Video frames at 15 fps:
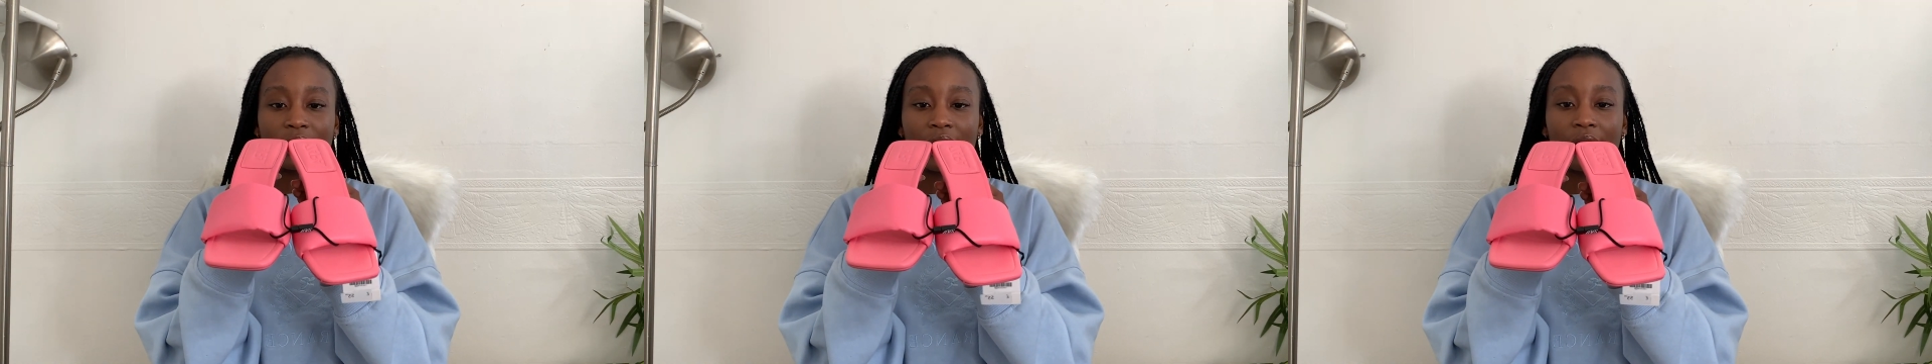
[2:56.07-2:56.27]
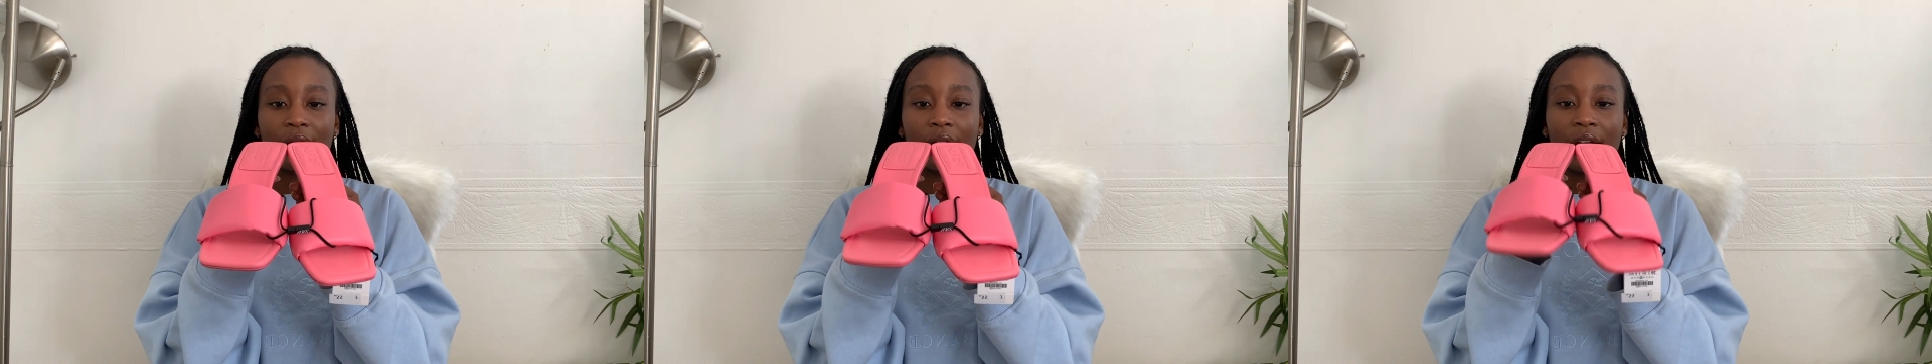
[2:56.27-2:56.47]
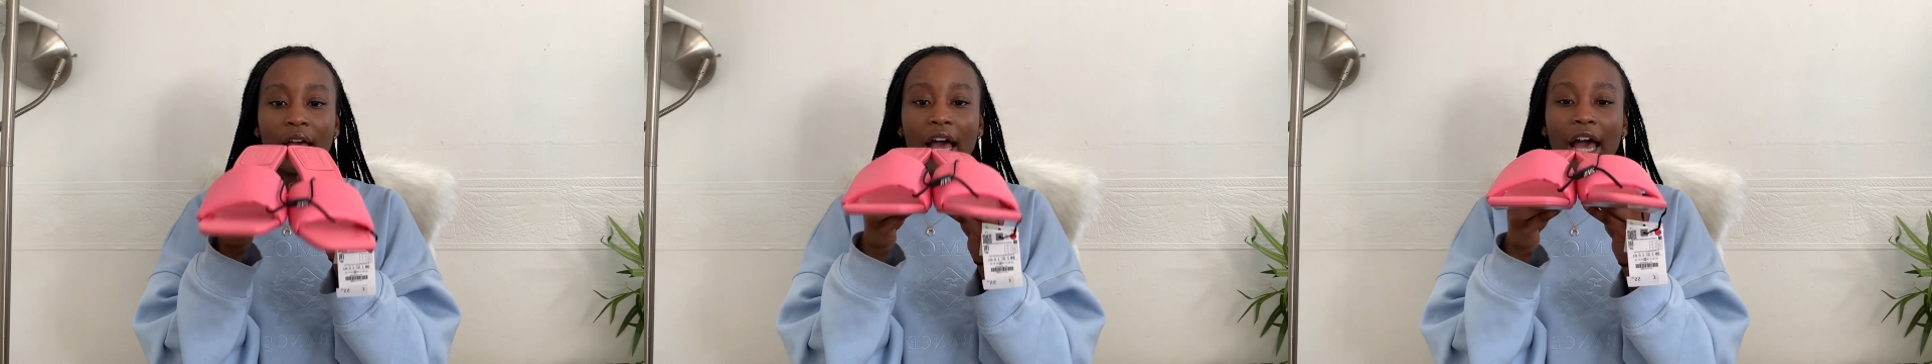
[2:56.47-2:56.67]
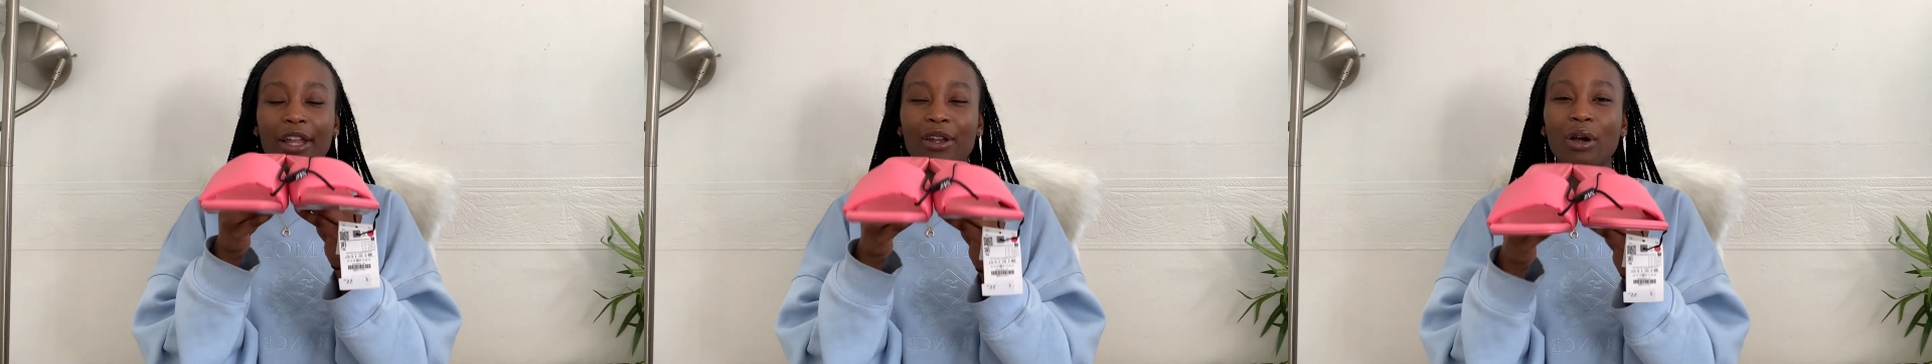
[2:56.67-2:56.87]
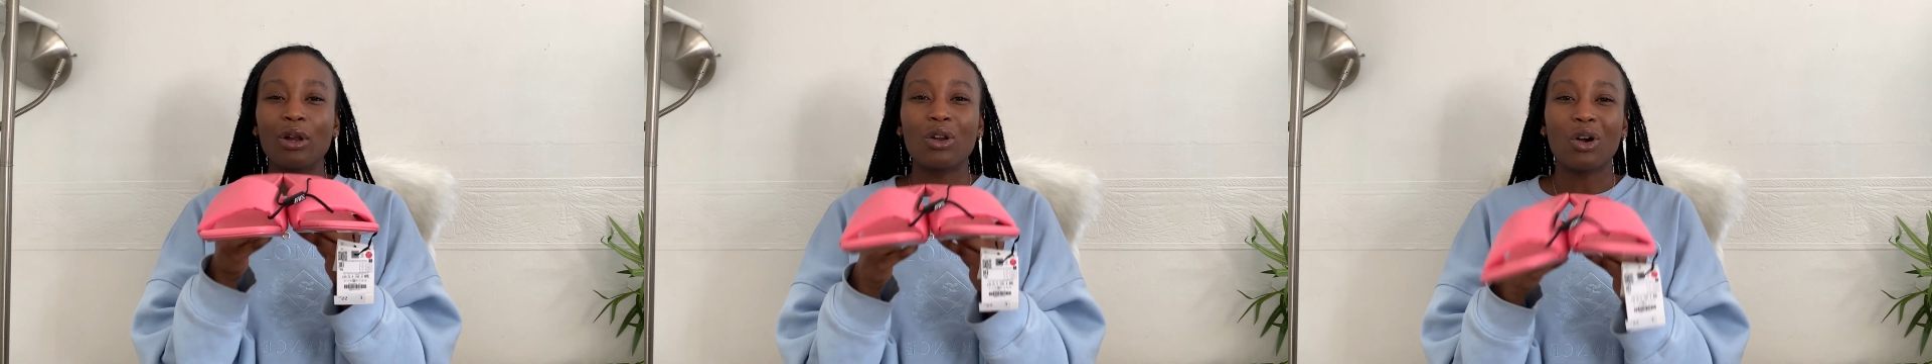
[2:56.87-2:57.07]
Now, I
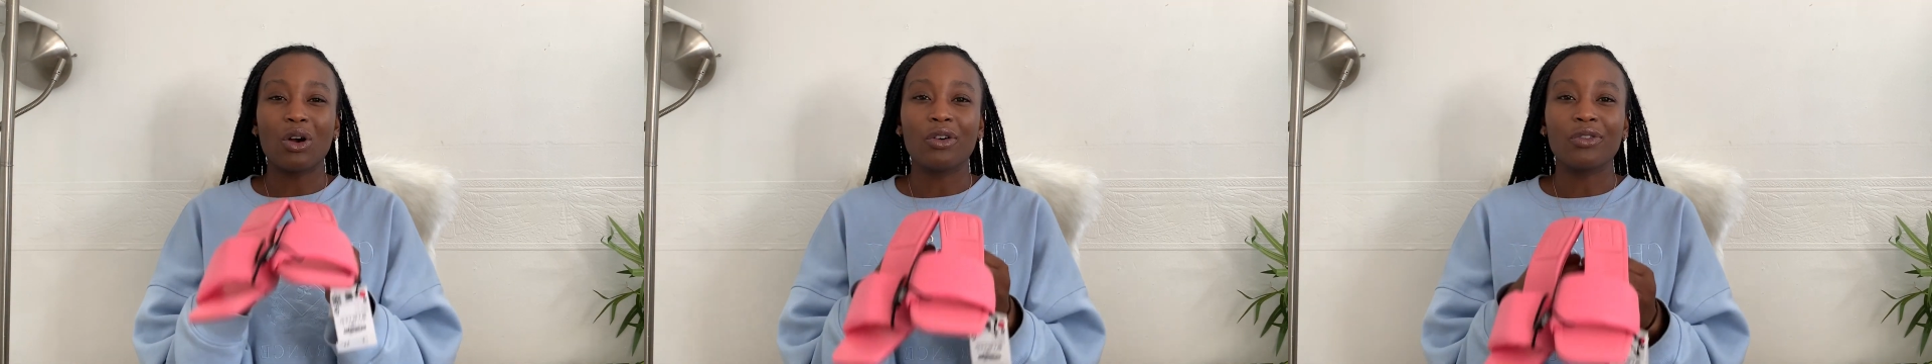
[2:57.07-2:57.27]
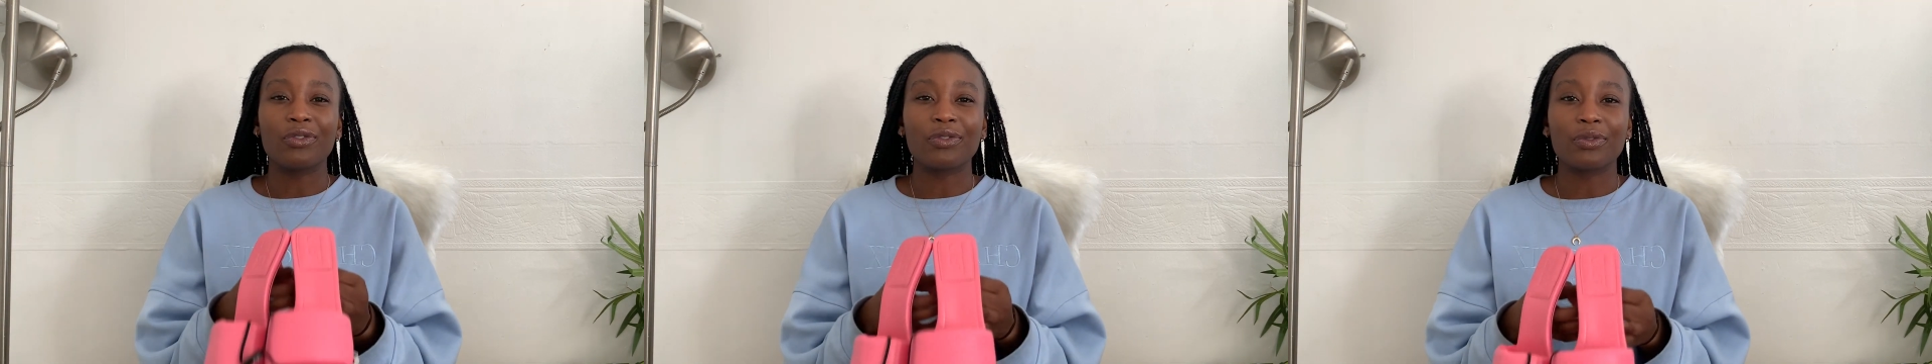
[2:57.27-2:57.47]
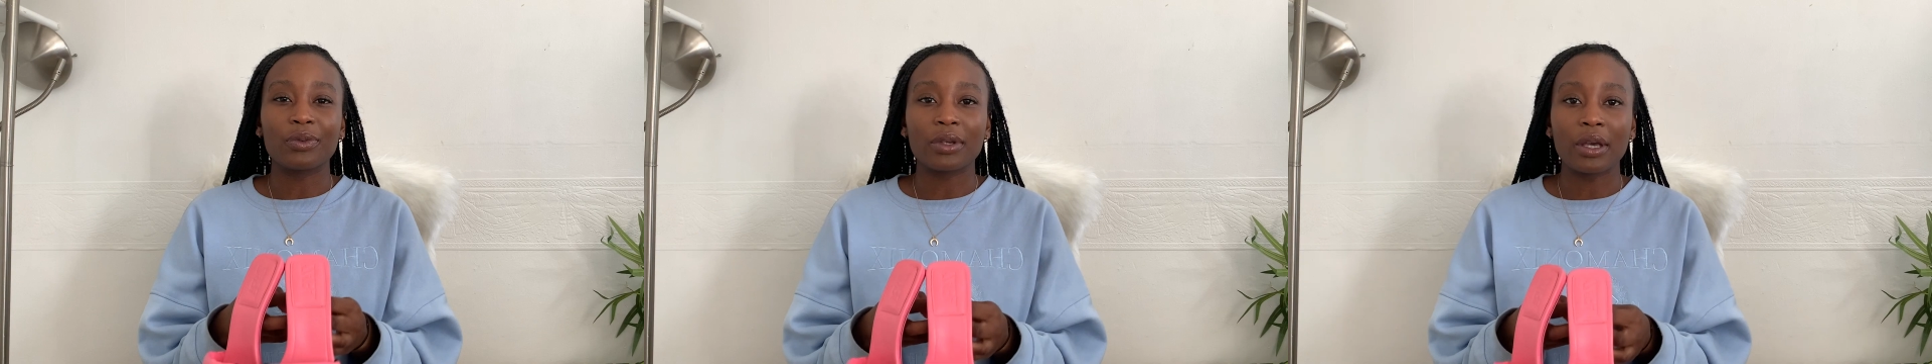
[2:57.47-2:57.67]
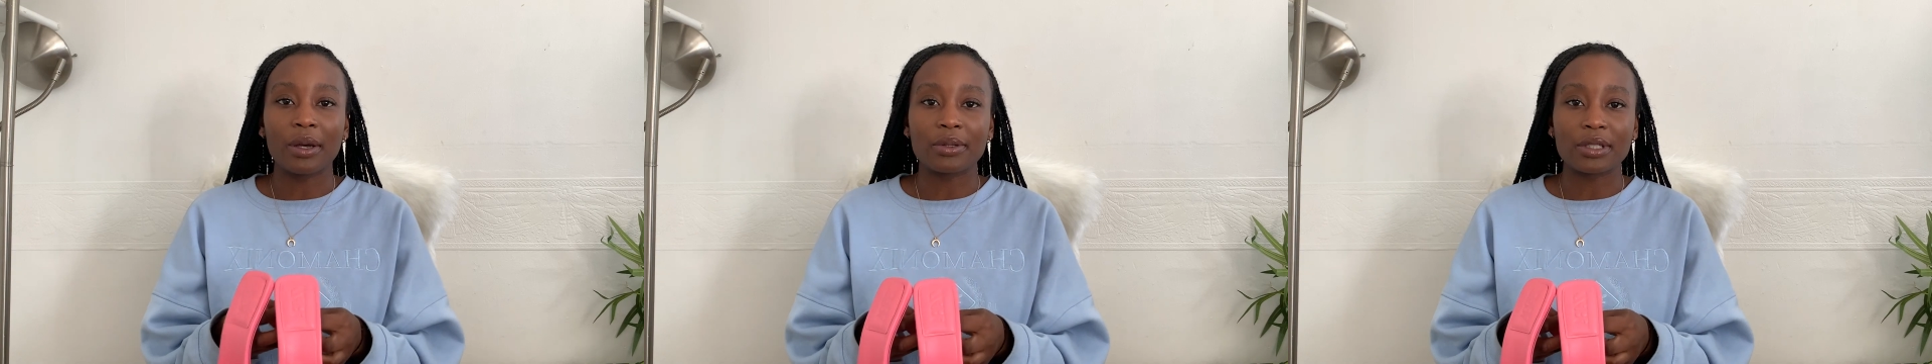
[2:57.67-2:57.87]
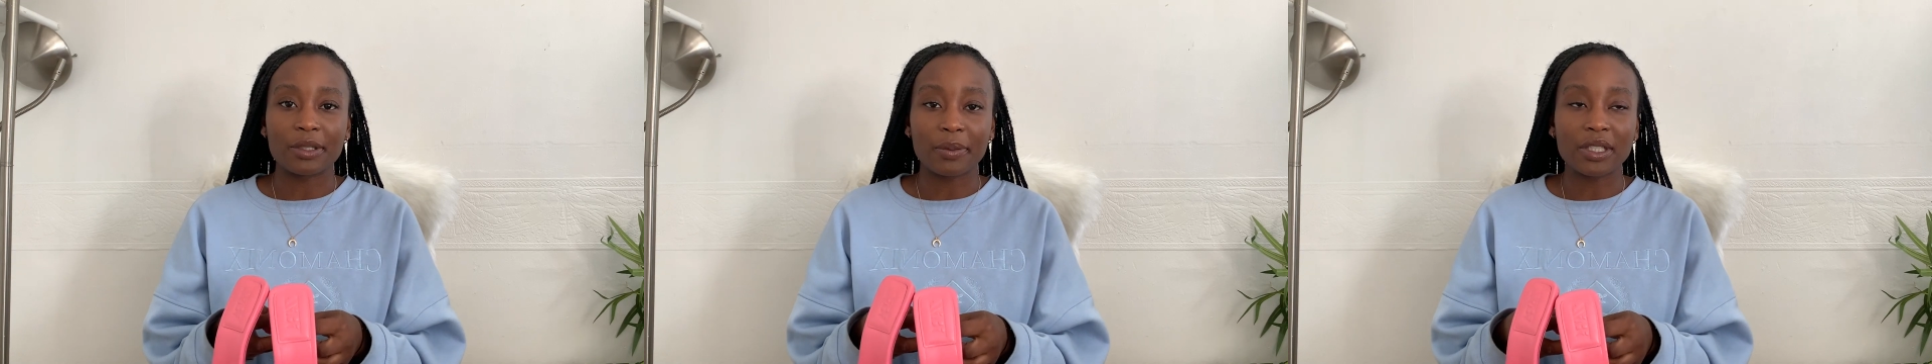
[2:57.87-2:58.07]
know a lot of
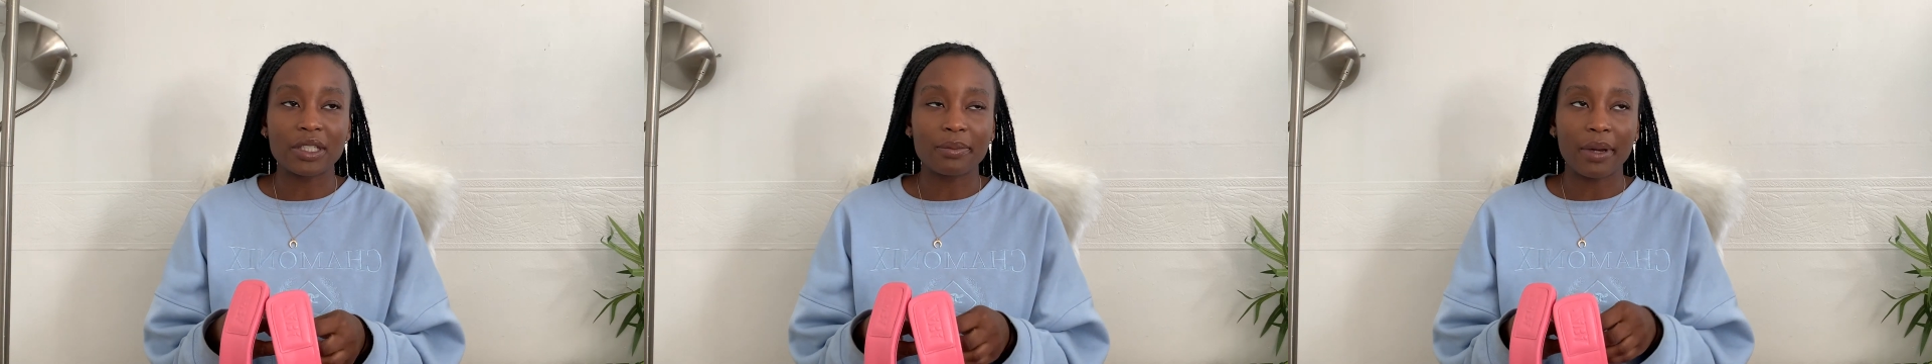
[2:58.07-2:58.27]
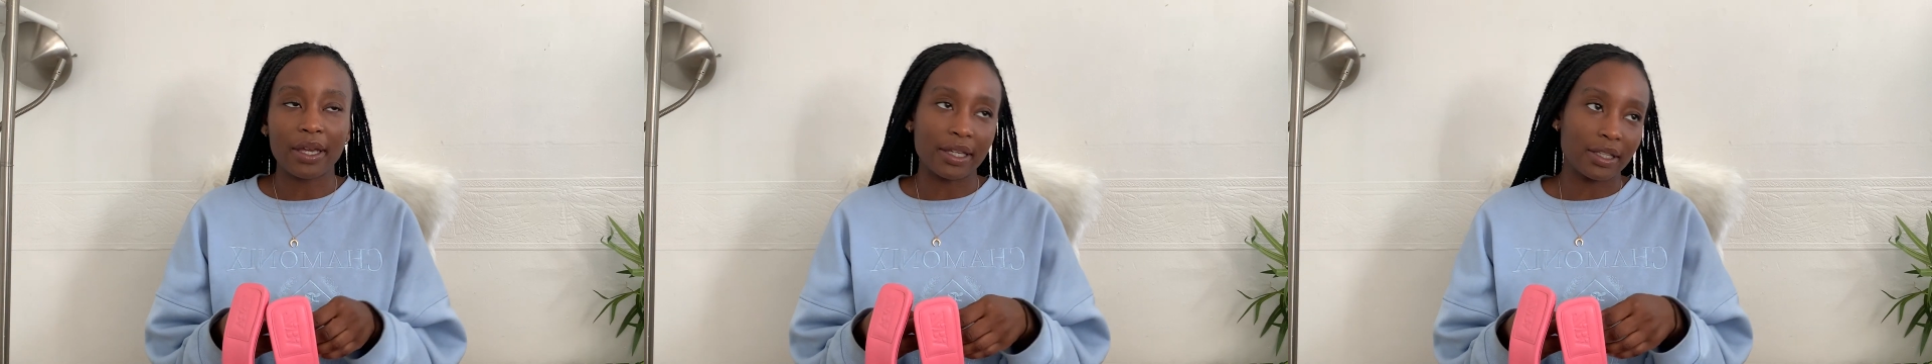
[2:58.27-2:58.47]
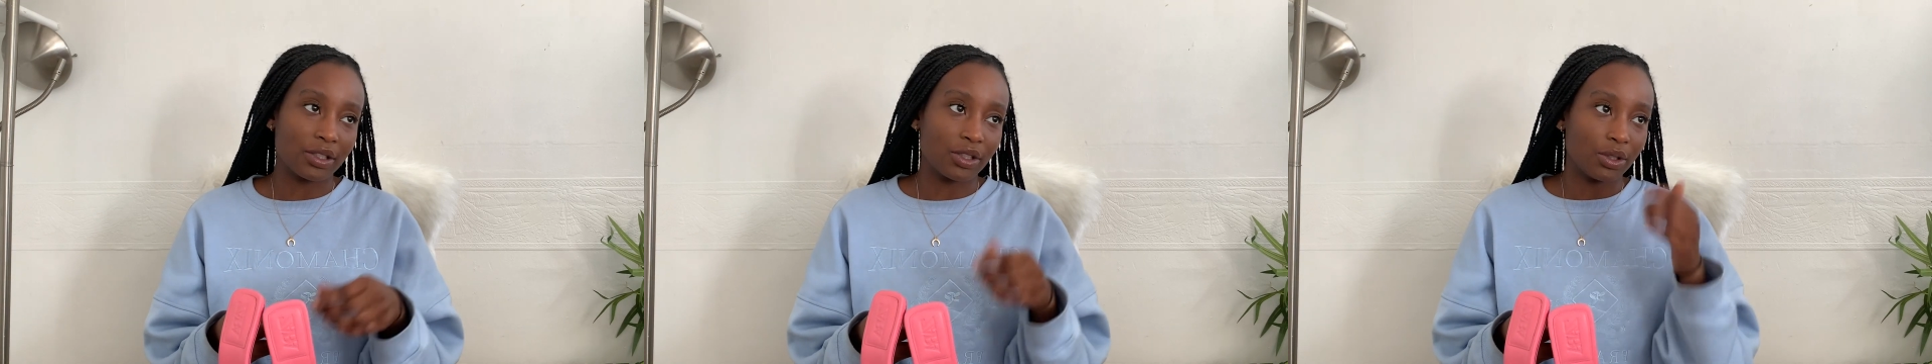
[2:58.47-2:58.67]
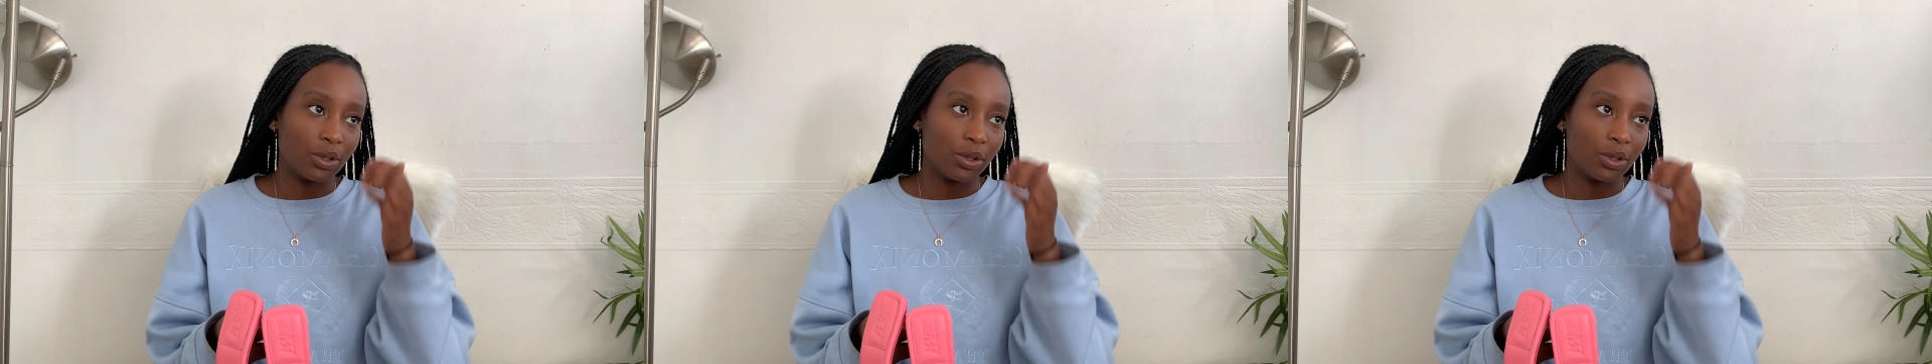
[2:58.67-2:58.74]
girls, especially my age,